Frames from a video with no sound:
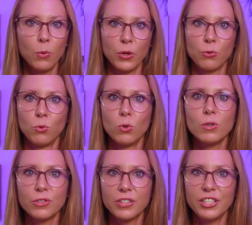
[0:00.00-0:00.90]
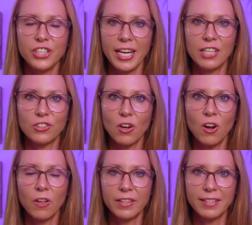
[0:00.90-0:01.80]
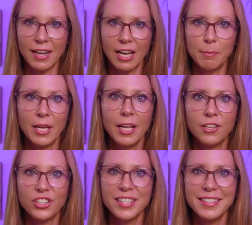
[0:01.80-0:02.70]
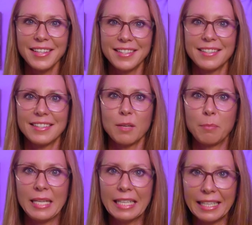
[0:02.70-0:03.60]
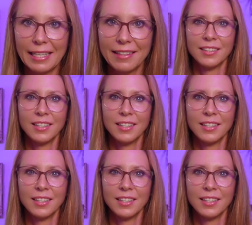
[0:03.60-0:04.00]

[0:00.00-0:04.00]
with rules that change all the time just isn't appealing.